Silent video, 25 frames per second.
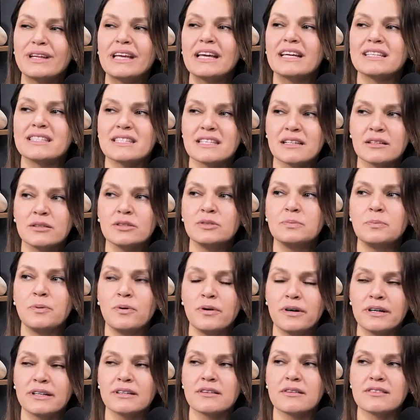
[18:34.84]
It's a good
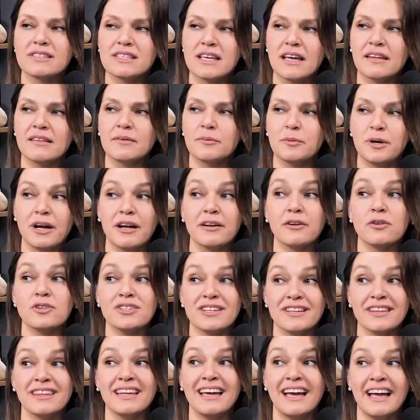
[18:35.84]
point. You said we are not
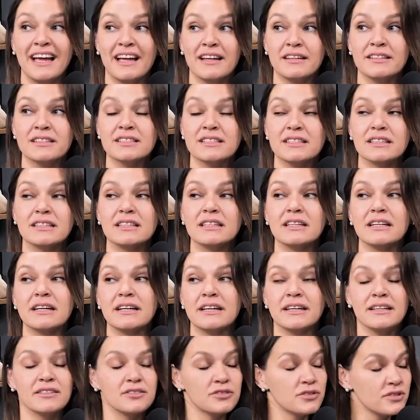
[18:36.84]
at the end.
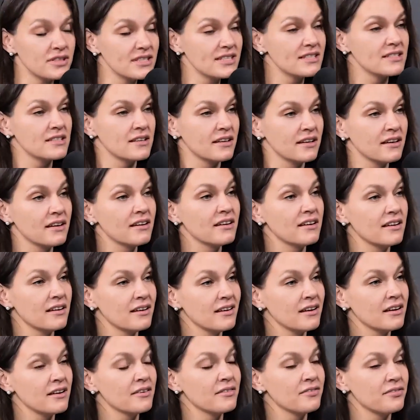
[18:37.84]
Interesting
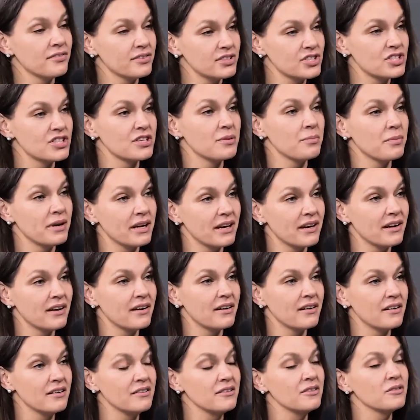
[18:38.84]
if
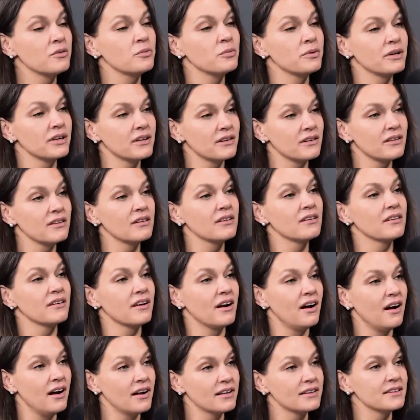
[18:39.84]
Gmail will
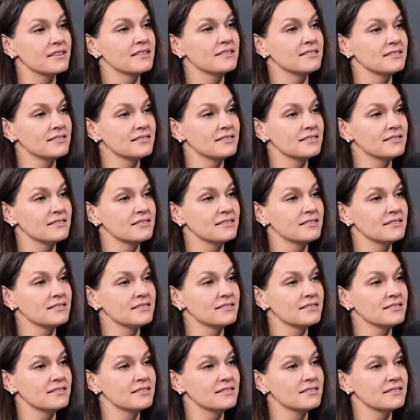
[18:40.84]
cut.